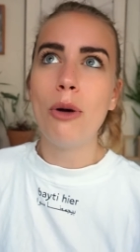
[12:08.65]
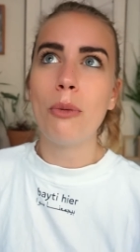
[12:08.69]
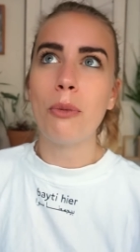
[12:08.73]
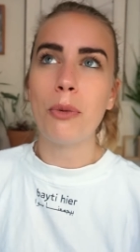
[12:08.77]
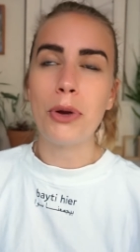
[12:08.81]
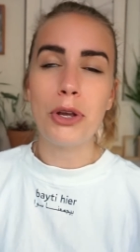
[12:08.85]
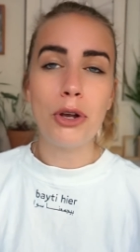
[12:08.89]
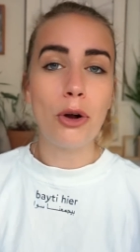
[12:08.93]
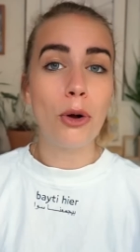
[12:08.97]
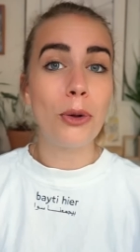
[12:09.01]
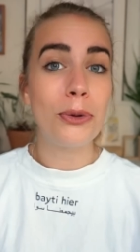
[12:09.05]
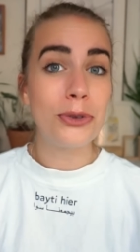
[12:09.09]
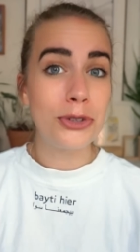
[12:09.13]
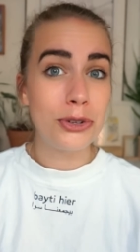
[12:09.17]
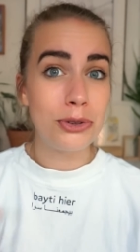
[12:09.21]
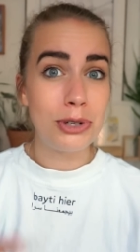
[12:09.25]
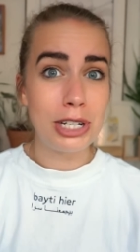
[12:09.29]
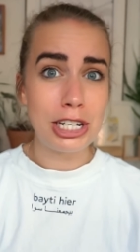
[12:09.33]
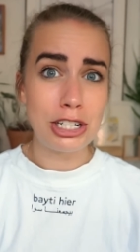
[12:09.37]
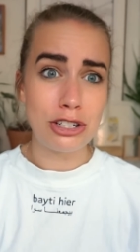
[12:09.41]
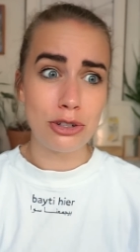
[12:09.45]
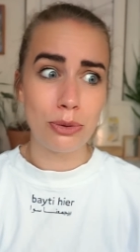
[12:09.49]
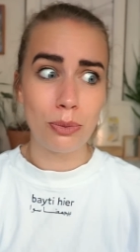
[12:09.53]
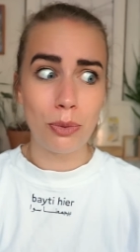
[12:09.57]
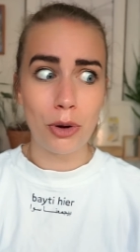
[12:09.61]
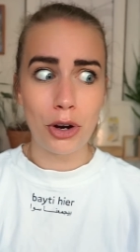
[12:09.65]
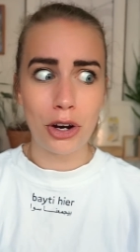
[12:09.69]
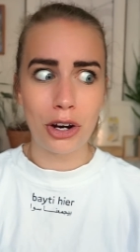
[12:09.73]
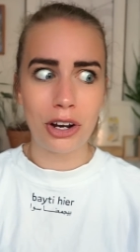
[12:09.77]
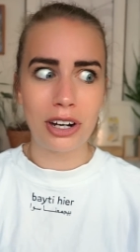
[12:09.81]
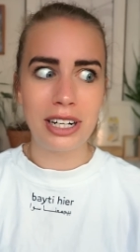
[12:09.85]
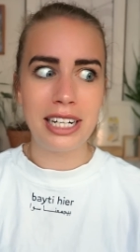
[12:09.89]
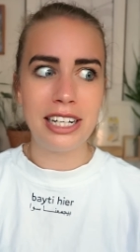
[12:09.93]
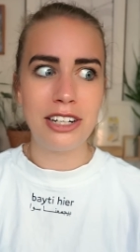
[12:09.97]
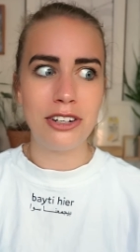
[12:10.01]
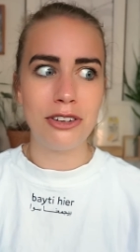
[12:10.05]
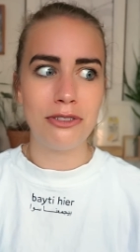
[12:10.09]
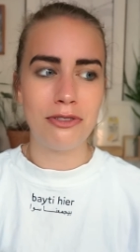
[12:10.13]
We also need to work
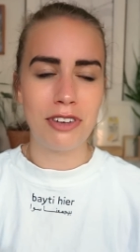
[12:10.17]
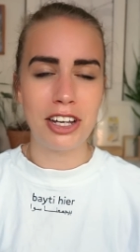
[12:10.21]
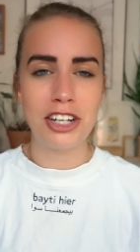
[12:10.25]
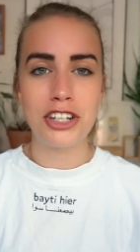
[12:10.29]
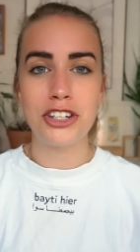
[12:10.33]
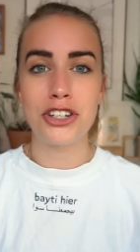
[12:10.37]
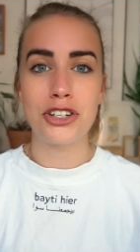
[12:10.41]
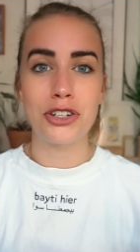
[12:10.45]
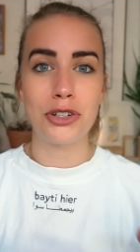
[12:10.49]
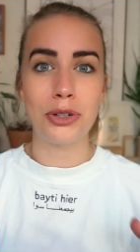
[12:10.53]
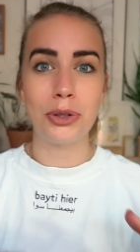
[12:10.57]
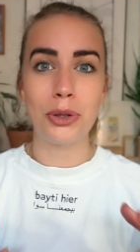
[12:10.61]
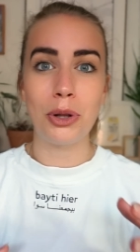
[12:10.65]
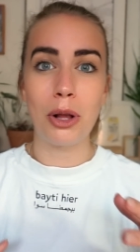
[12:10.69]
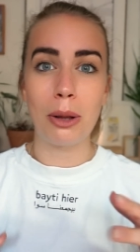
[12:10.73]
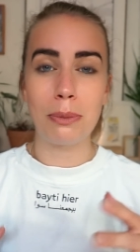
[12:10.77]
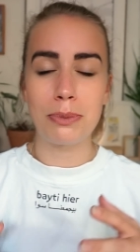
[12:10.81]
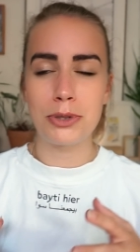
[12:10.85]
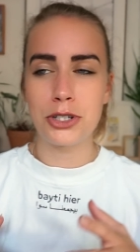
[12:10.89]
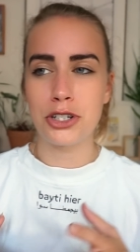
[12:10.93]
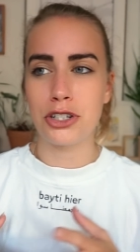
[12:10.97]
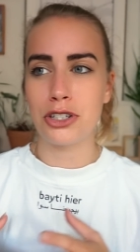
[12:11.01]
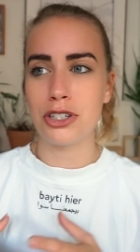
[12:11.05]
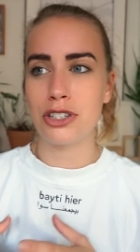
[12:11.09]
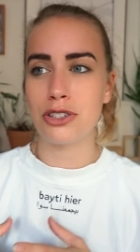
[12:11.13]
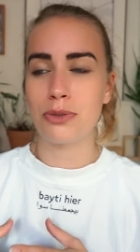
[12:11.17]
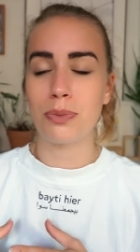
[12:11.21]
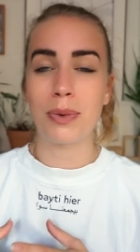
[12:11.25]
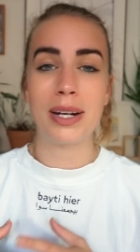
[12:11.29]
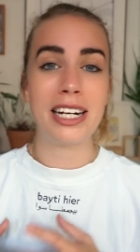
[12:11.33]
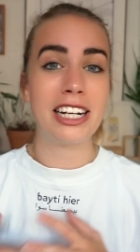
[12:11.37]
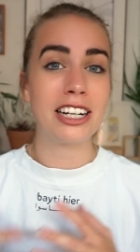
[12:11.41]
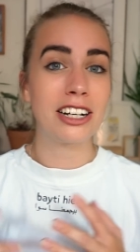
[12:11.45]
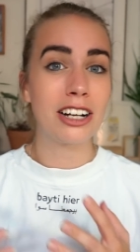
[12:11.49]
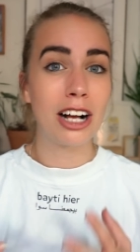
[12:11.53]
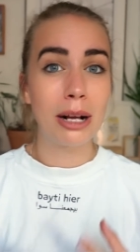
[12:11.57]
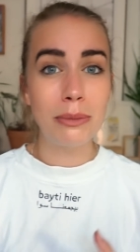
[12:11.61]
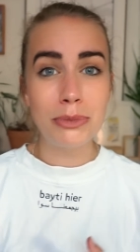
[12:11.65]
on innovational options when
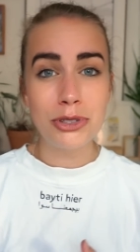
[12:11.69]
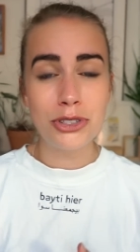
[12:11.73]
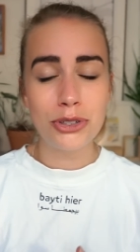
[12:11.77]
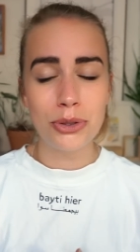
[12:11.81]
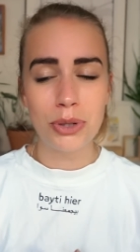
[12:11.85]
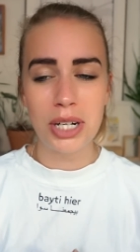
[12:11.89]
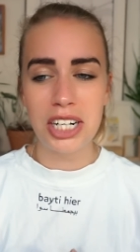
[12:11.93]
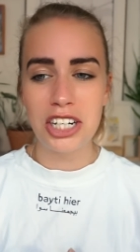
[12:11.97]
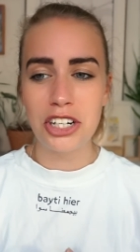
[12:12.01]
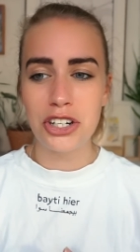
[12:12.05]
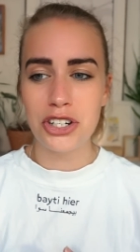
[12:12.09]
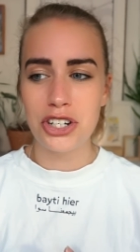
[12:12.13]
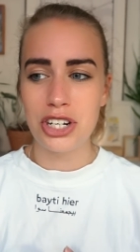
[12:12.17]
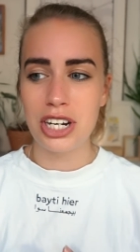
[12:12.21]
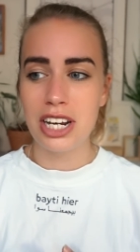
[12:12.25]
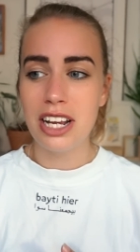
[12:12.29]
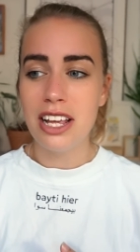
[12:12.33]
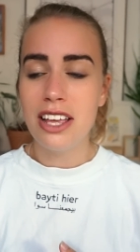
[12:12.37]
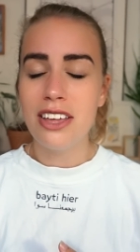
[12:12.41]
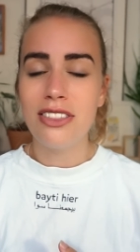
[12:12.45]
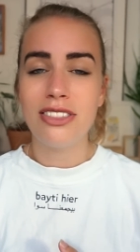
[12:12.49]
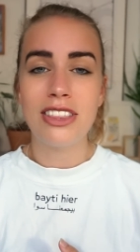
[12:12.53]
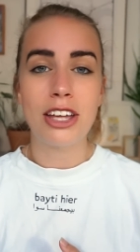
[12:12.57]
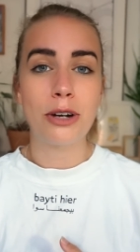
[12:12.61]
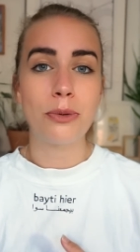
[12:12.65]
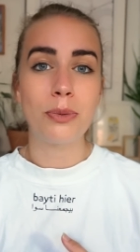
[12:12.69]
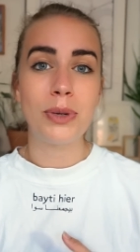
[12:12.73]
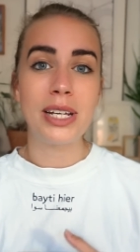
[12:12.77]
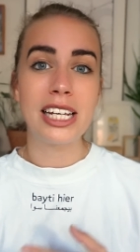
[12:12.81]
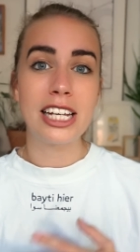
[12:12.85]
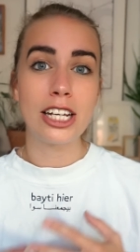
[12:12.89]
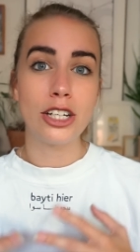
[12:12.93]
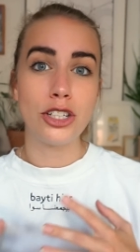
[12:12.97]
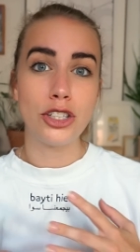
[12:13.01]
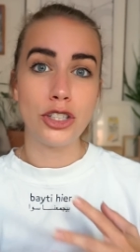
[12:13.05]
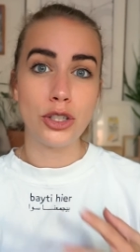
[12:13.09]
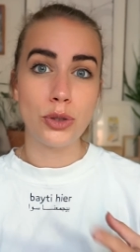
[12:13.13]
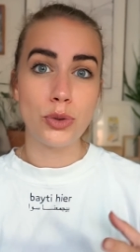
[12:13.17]
it comes to energy that we
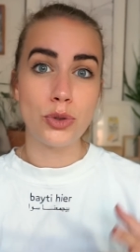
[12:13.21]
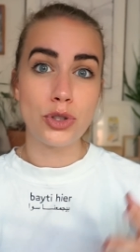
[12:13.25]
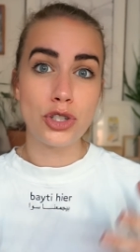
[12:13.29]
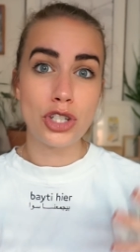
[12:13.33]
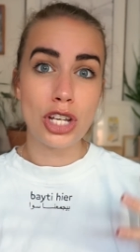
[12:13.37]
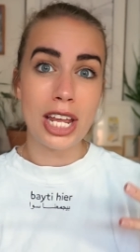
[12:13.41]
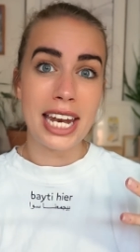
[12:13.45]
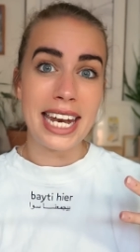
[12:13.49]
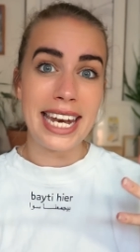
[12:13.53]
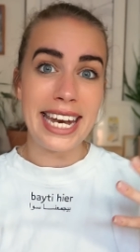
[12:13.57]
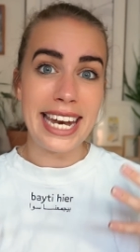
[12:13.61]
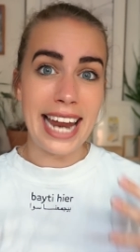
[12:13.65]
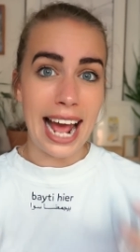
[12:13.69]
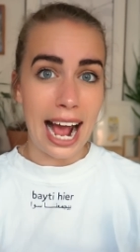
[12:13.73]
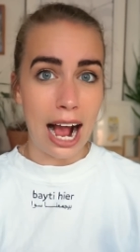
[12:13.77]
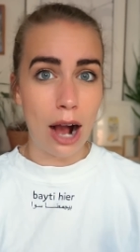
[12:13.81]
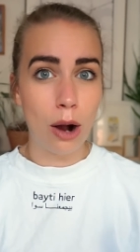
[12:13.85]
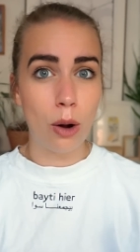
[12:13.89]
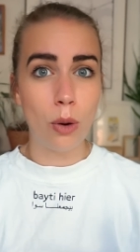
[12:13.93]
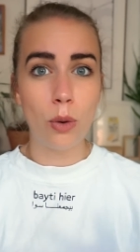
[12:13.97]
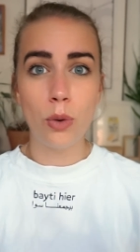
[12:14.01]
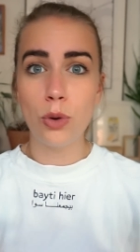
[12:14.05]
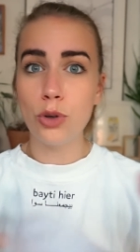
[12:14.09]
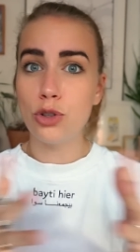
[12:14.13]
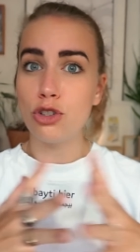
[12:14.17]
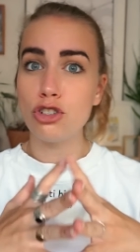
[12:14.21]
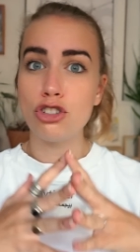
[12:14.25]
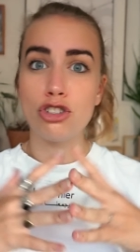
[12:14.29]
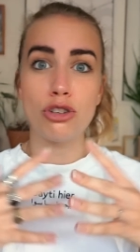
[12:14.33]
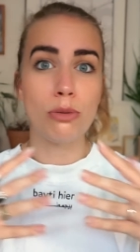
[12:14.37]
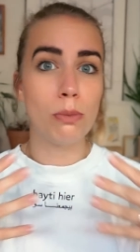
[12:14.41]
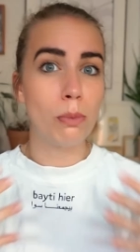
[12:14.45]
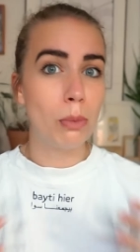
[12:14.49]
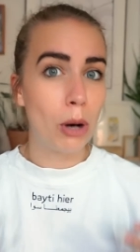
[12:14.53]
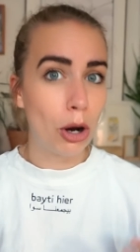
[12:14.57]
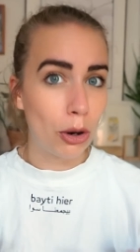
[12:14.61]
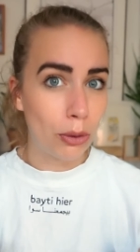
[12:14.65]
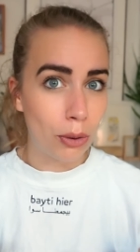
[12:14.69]
can use now,
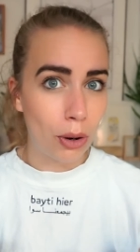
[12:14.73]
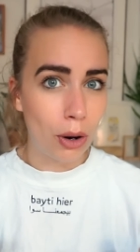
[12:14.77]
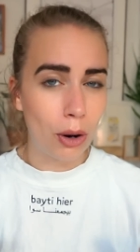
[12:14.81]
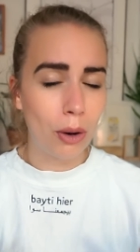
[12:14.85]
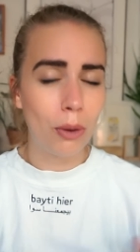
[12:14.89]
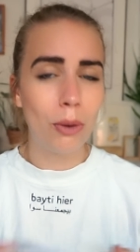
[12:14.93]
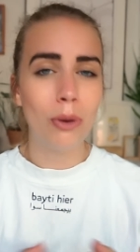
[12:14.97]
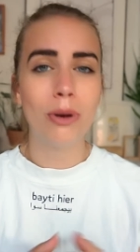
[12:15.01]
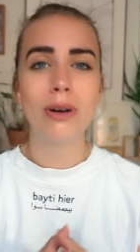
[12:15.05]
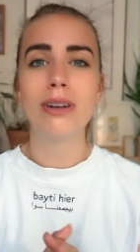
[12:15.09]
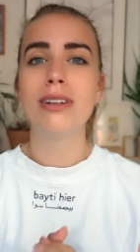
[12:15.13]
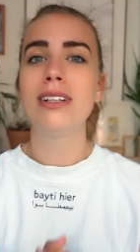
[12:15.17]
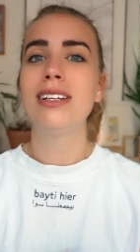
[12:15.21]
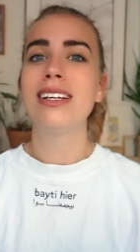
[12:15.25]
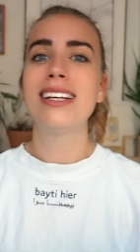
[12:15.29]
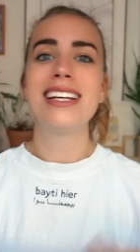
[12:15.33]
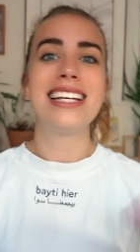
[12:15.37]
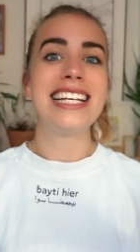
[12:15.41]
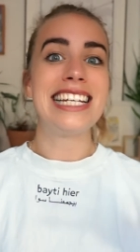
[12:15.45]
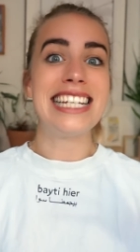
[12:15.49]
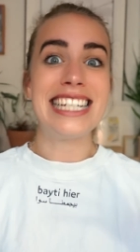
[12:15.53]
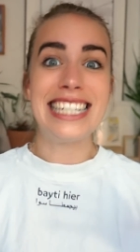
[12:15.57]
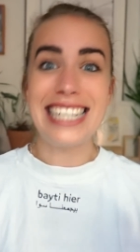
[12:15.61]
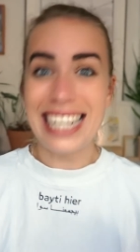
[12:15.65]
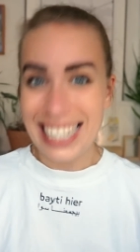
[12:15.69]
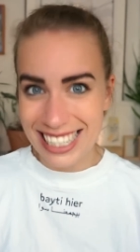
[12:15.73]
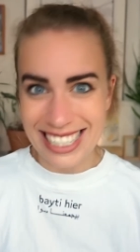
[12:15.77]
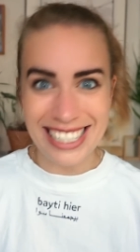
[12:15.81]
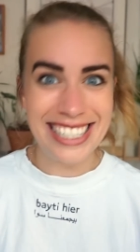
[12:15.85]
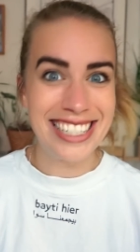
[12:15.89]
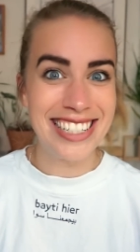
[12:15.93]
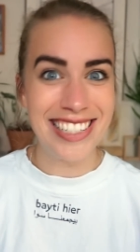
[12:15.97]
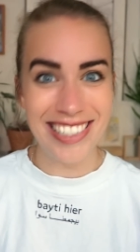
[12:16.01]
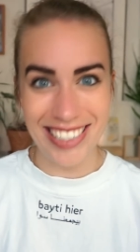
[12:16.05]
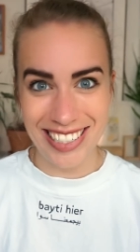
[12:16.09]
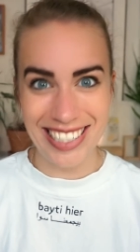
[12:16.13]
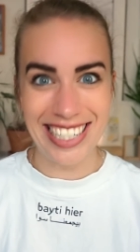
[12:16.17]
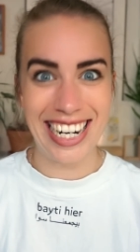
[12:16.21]
tomorrow,
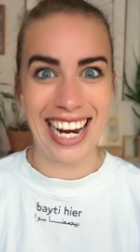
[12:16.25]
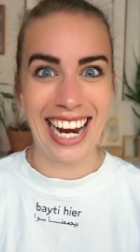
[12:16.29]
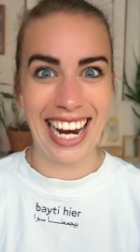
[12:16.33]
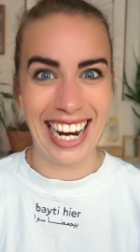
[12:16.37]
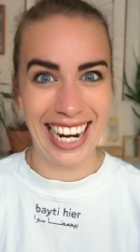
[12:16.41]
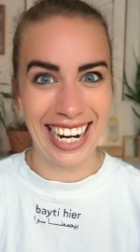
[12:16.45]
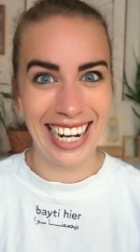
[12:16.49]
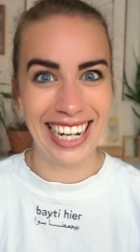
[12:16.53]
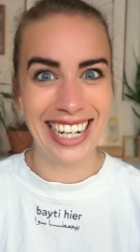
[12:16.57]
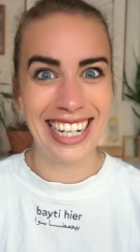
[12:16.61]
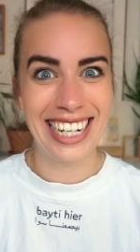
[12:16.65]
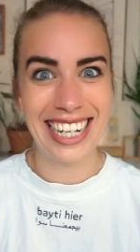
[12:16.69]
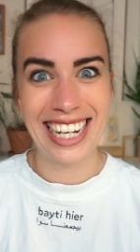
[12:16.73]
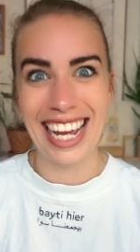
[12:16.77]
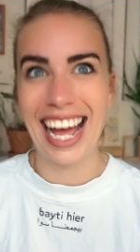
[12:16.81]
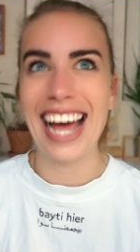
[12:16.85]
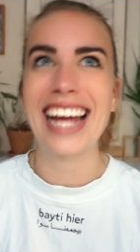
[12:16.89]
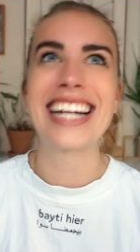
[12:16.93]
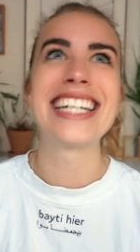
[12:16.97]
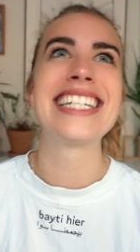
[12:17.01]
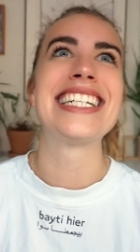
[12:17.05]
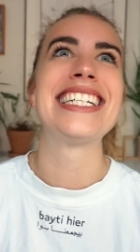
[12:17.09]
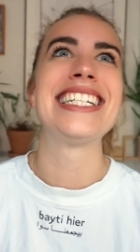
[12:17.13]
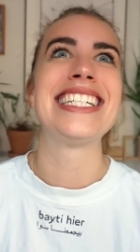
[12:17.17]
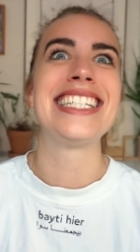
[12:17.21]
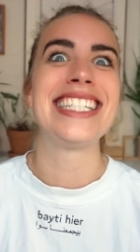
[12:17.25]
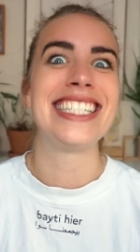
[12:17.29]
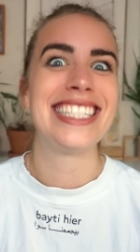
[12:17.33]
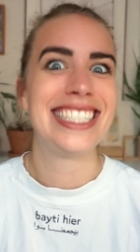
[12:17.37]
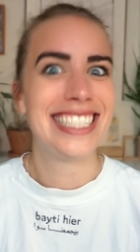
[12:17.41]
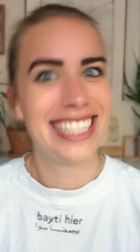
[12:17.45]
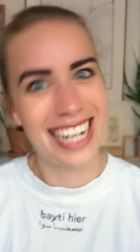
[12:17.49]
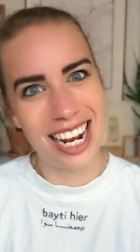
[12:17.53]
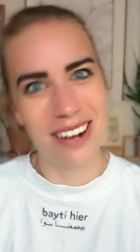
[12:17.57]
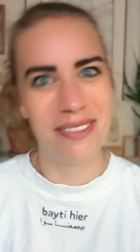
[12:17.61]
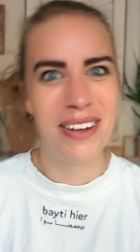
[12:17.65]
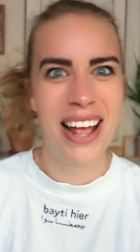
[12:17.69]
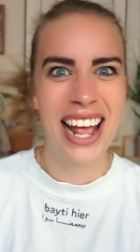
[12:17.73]
yesterday, god
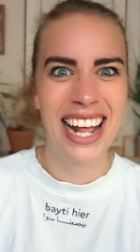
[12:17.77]
damn